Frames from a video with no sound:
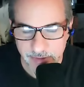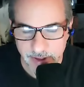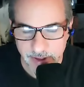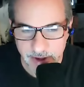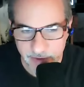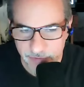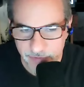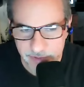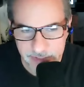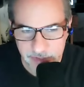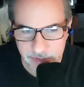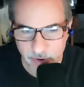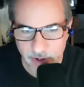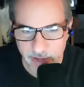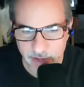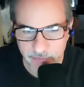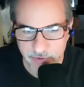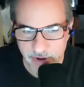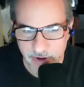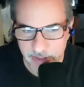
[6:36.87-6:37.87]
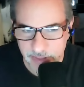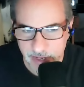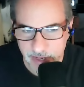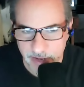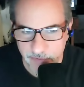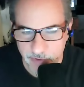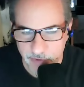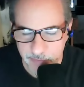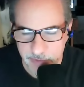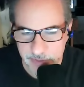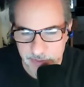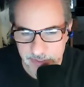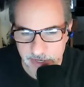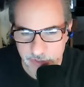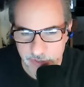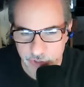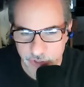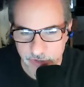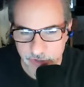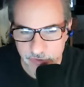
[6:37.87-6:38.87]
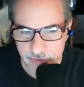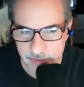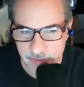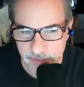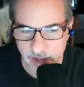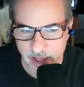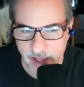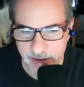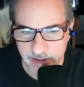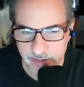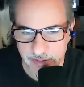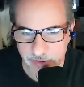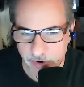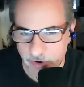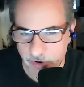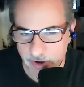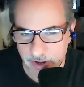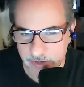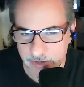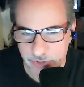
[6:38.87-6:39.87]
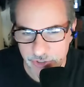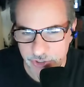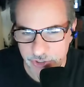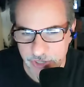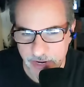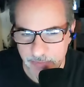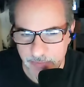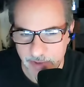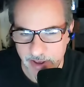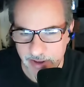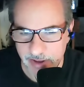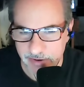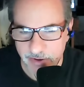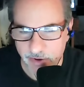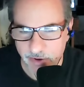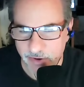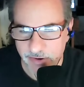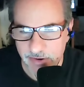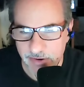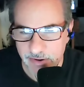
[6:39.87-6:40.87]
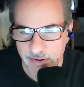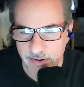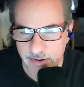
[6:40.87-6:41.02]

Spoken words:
And every so often, I think of a musician who's not in there, and I just shake my head going,